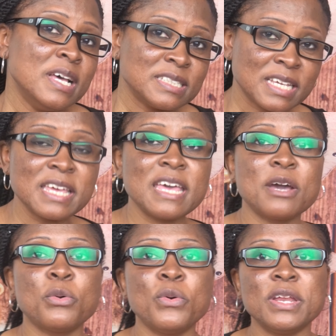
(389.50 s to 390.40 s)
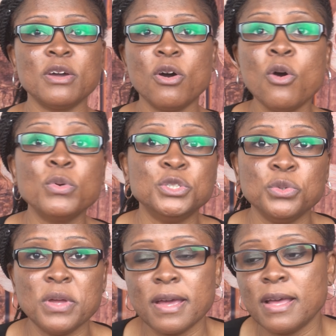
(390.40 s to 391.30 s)
Skincare Queen, all we do
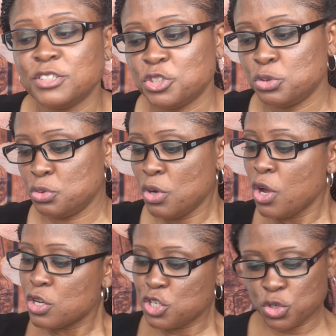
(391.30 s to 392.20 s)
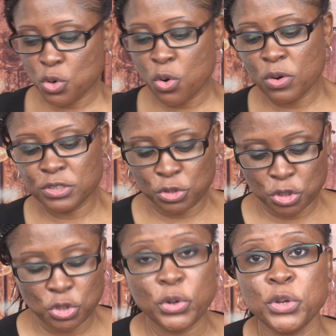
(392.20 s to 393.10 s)
here is to show
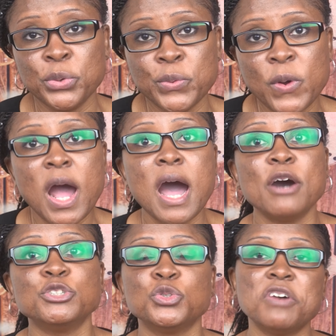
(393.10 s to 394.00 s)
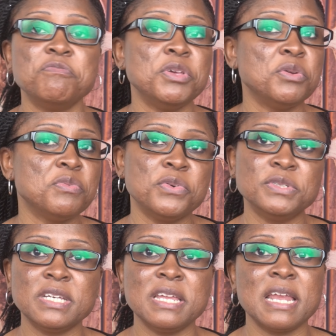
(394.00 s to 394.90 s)
you how to have beautiful
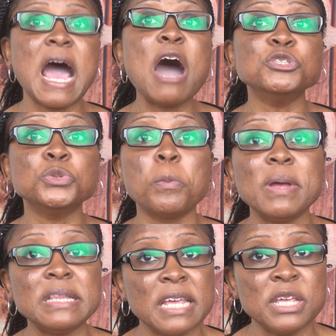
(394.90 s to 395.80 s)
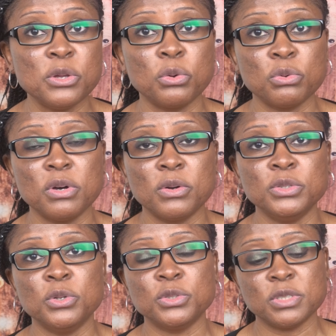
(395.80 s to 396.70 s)
skin, how to maintain your
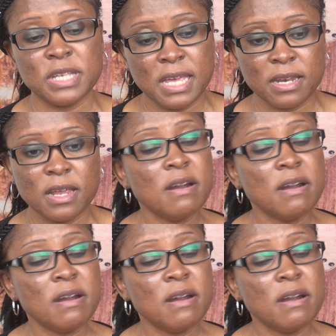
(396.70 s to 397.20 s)
skin.